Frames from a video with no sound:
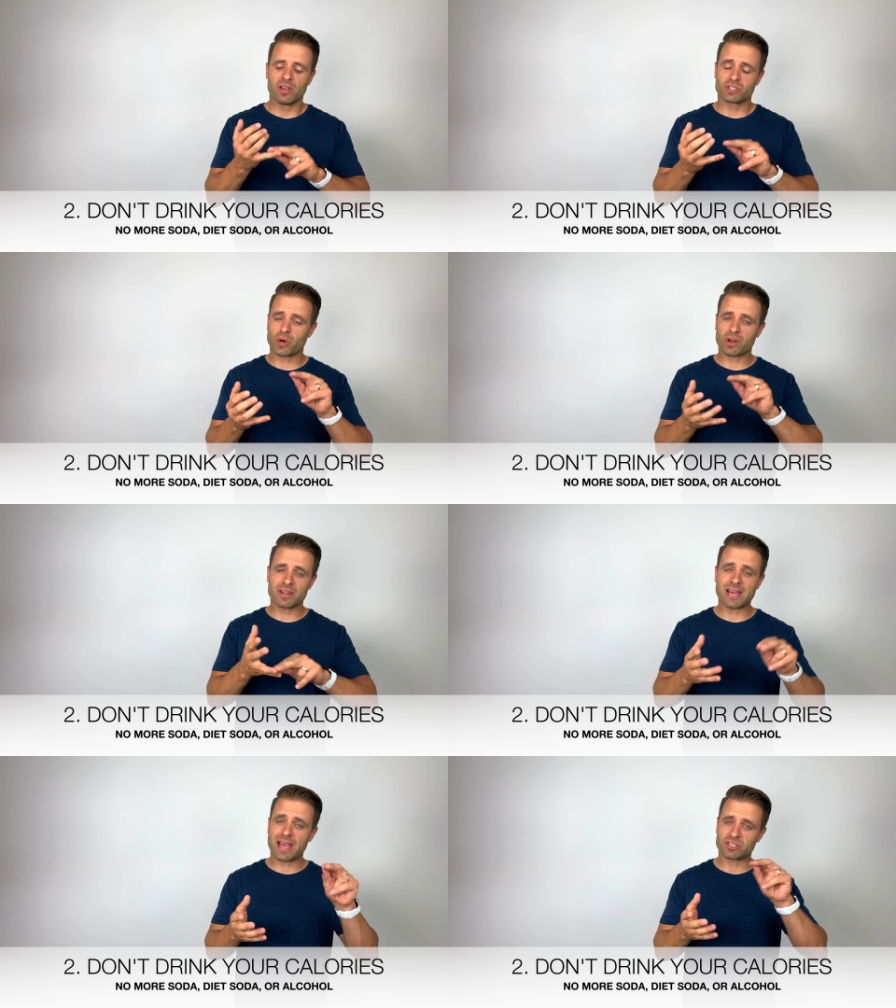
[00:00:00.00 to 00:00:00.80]
Soda,
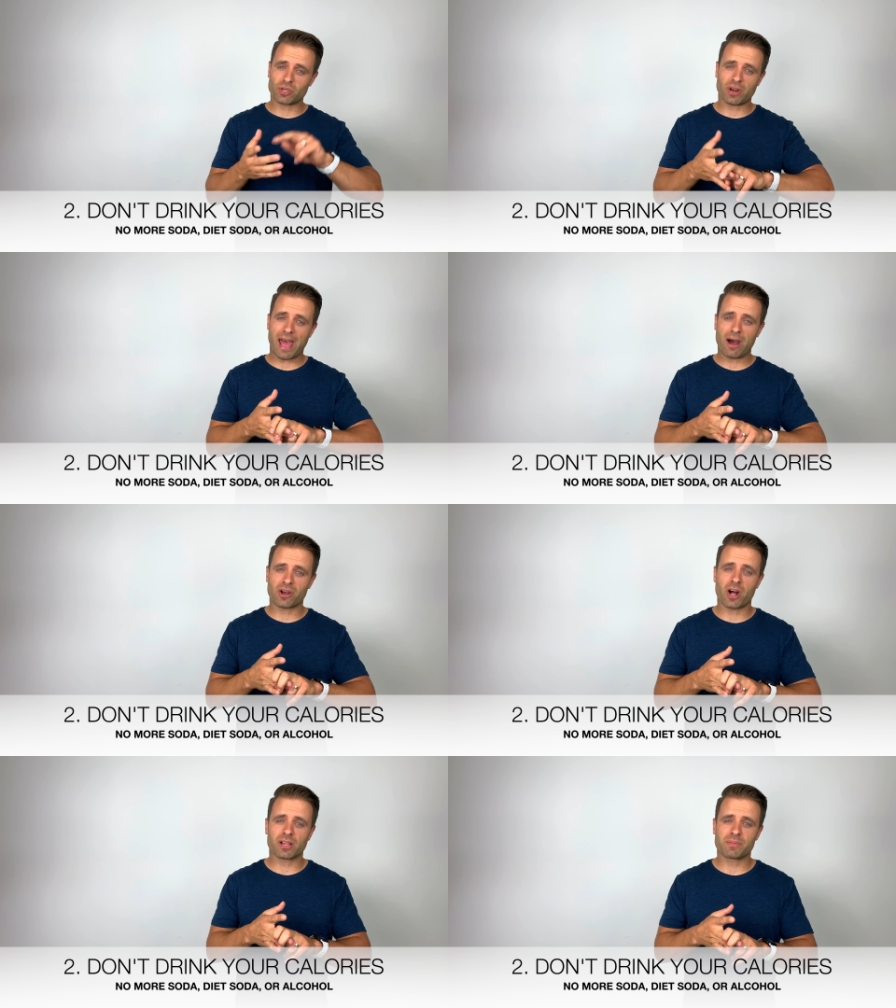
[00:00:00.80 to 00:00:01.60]
diet soda,
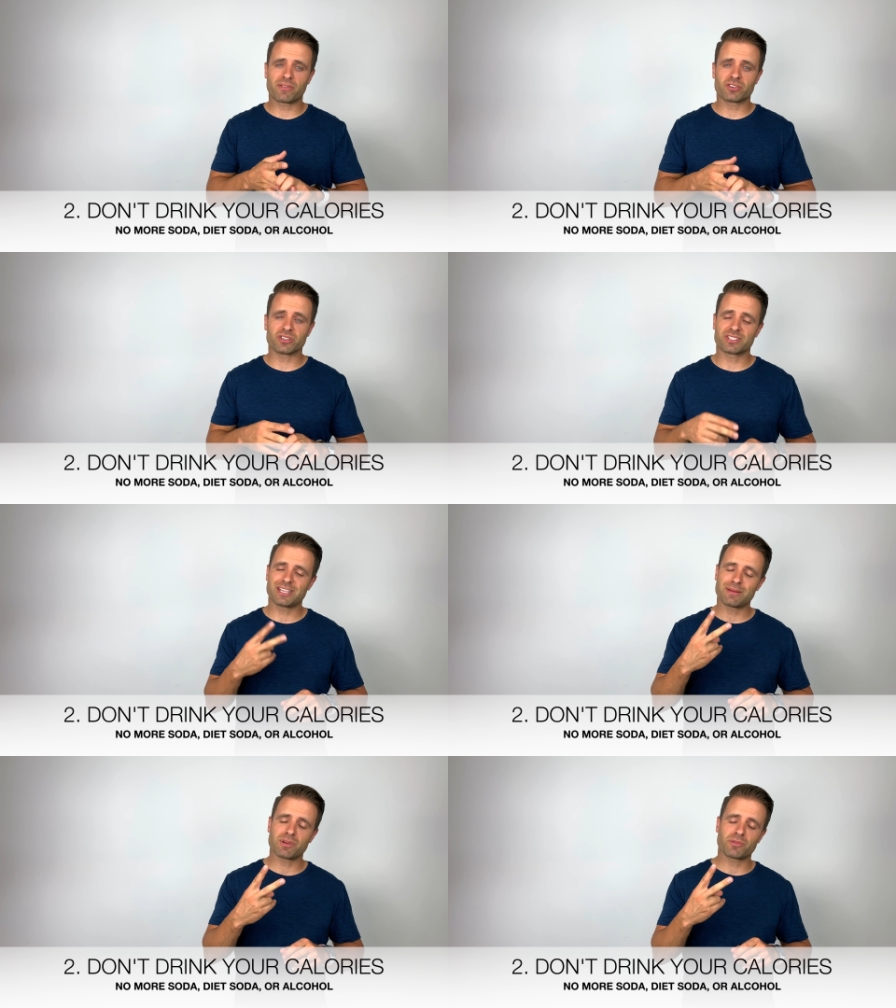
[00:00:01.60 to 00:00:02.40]
alcoholic beverages.
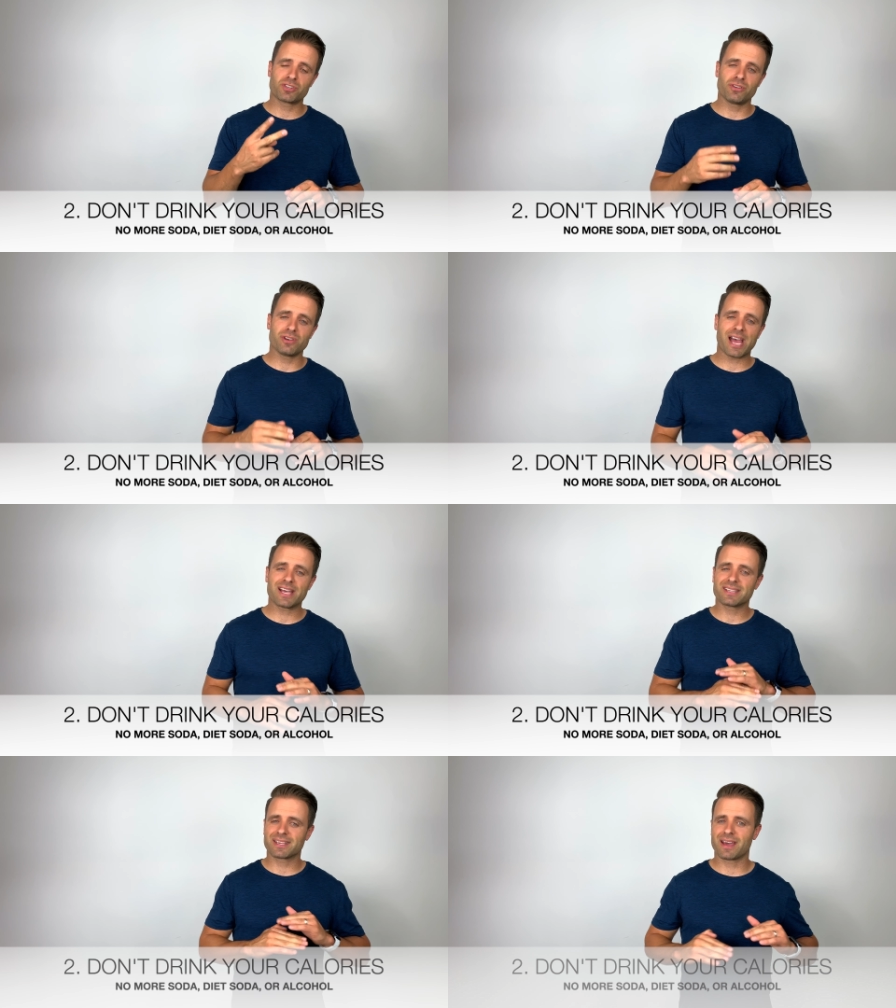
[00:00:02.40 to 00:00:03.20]
Tip number two, you
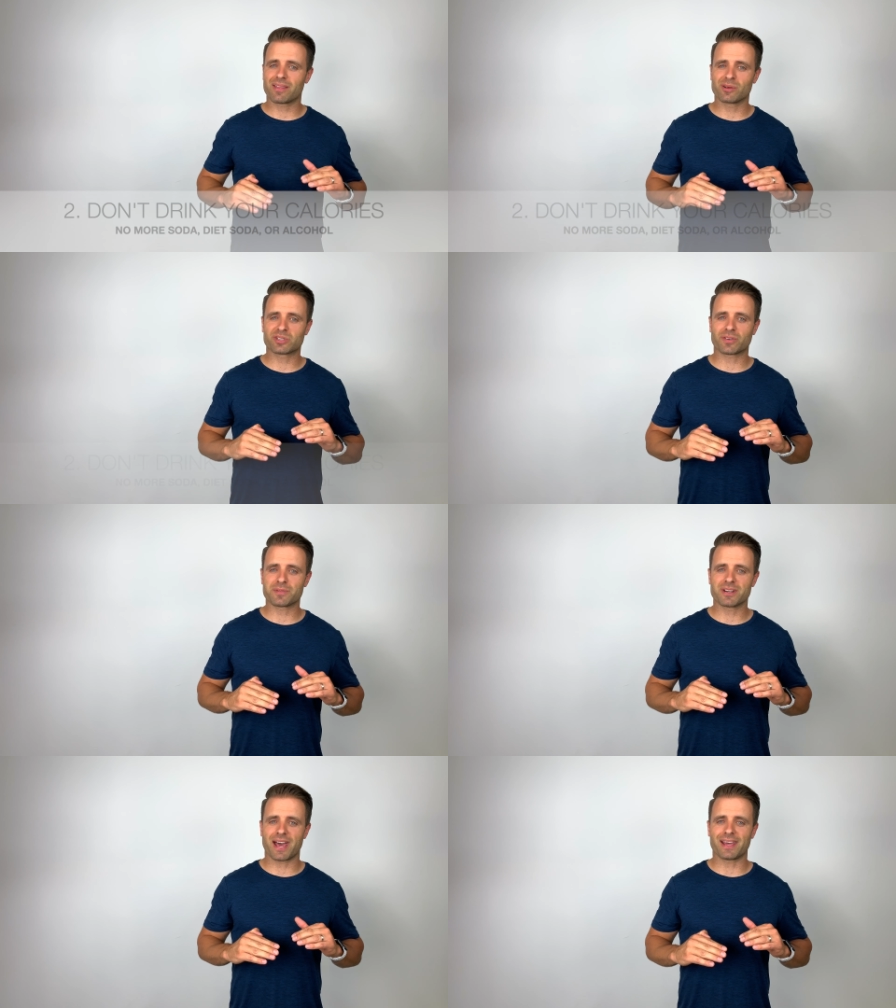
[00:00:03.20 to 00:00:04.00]
guys, cut those from
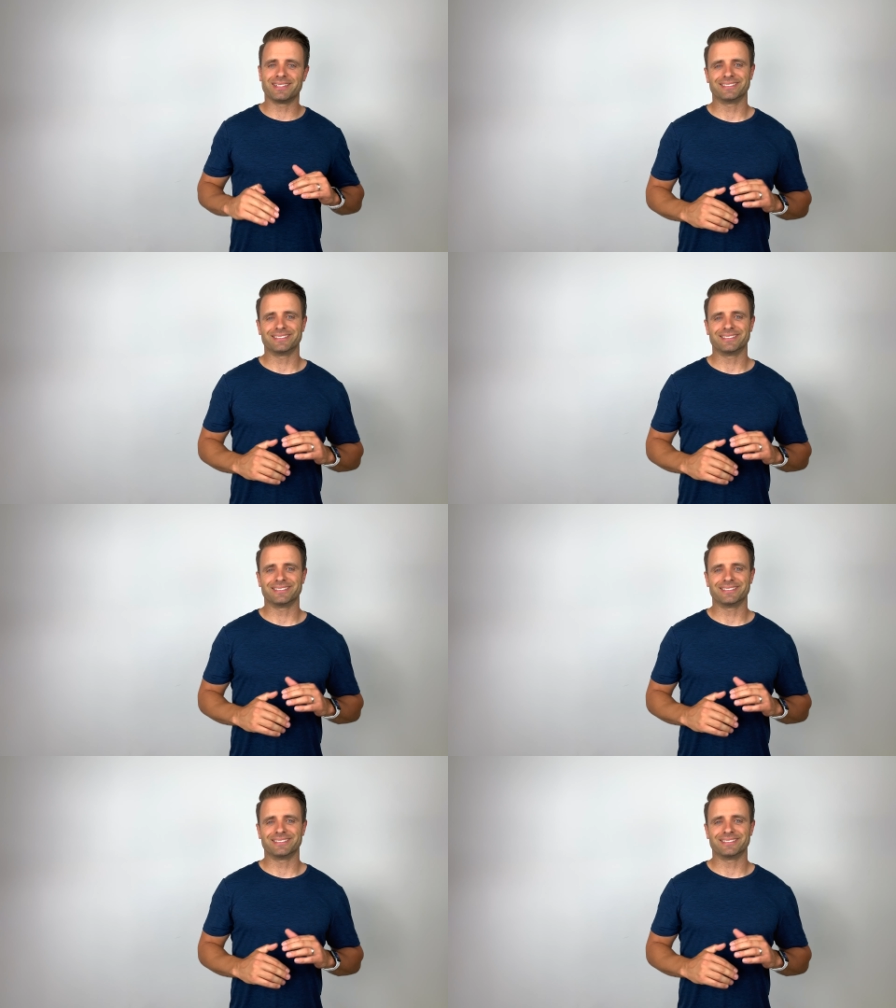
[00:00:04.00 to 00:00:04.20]
your diet.